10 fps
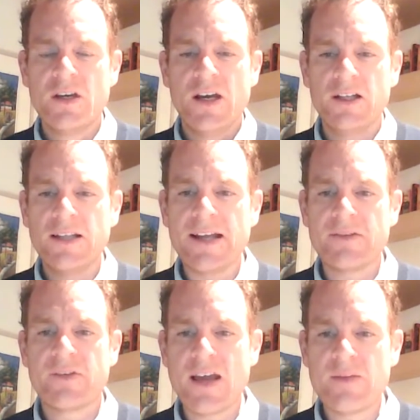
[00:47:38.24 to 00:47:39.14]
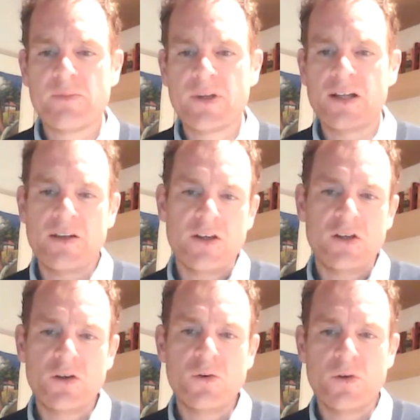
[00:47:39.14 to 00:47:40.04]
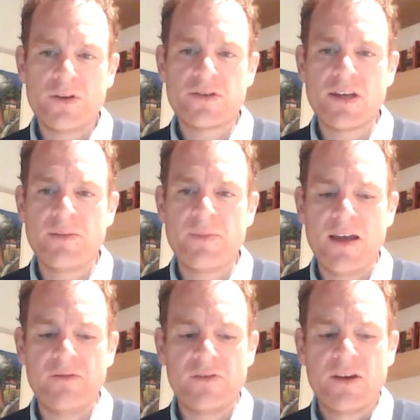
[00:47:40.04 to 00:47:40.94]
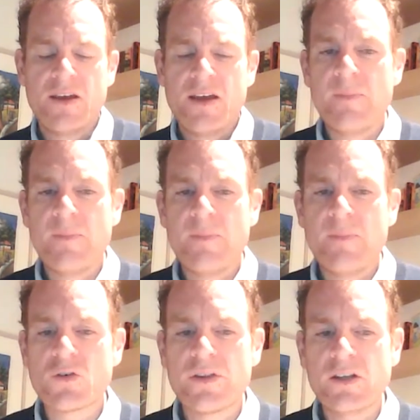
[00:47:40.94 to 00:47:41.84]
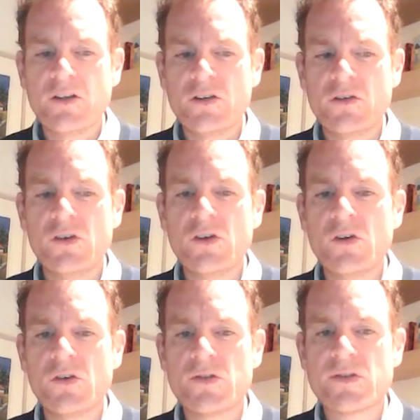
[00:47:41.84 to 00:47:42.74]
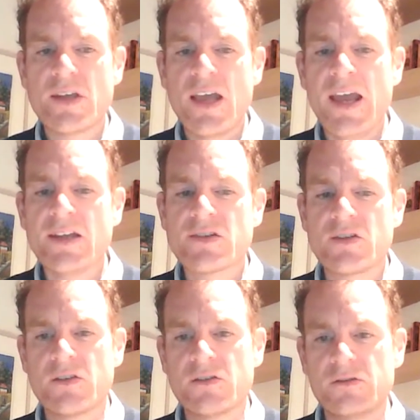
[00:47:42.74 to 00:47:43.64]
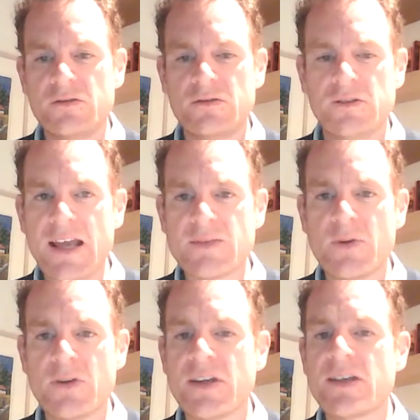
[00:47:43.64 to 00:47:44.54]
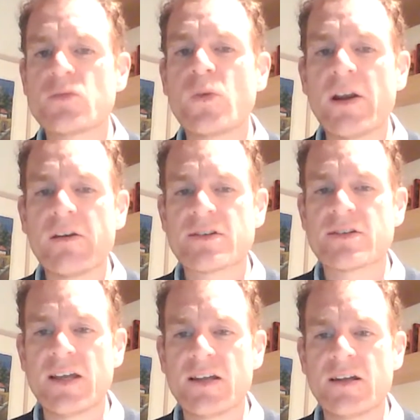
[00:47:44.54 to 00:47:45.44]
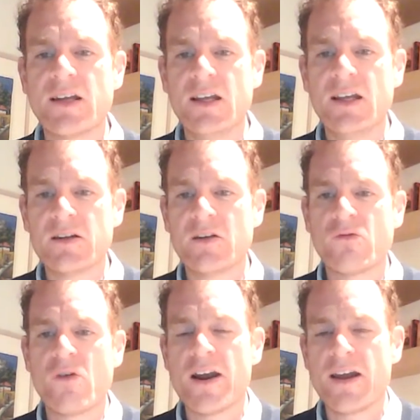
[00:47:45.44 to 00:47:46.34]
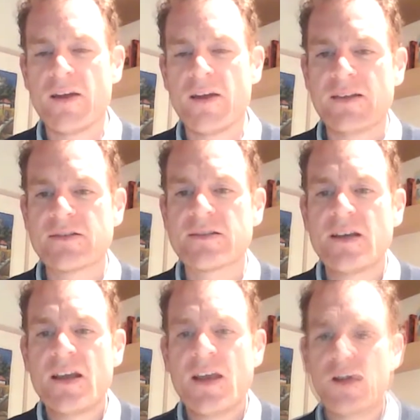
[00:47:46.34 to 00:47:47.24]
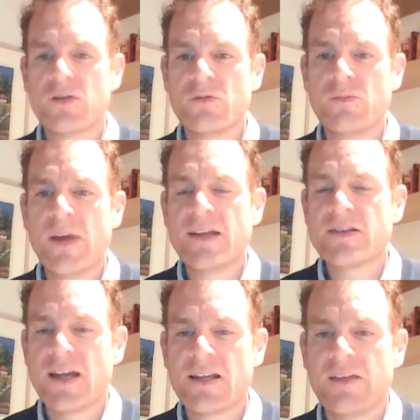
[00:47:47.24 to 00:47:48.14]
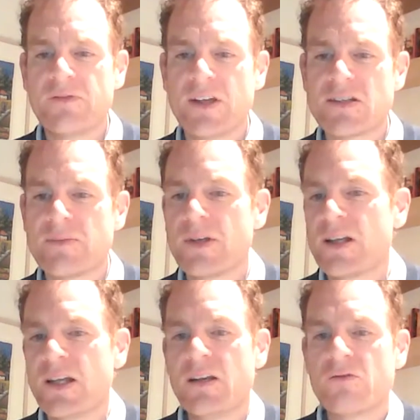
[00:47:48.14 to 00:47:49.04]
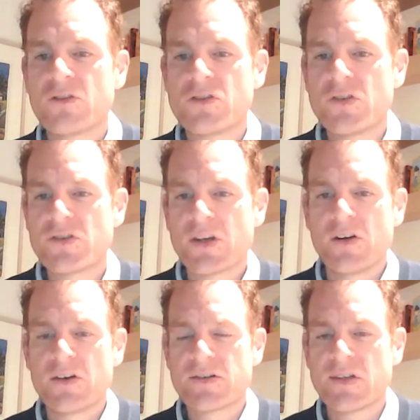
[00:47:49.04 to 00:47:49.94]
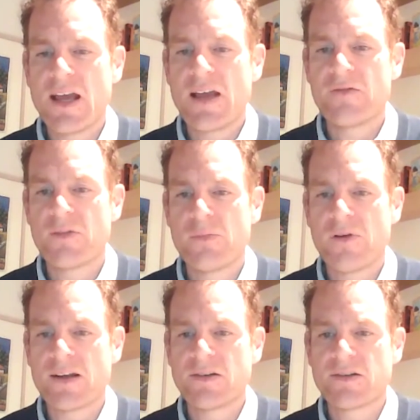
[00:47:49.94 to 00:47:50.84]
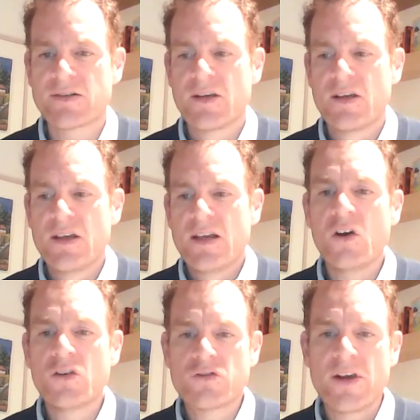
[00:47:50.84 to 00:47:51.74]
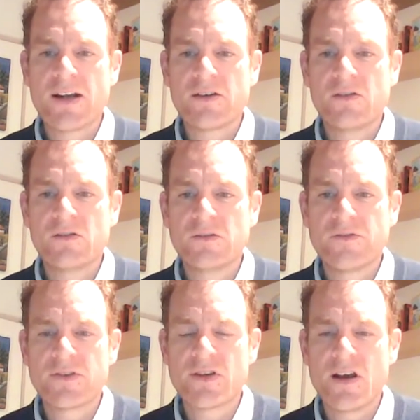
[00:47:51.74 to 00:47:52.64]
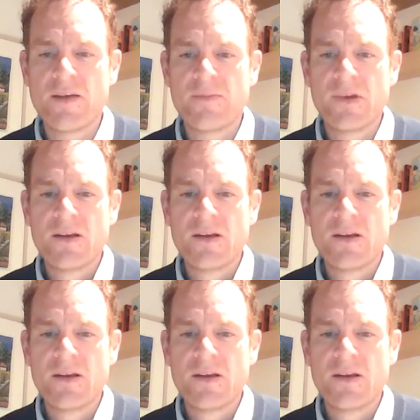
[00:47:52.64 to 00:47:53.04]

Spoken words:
a lack of capability that you or the team have. Make sure that you use external expertise where it's needed in right amounts to maintain that flexibility, reduce your costs, and have the practice on track all of the time.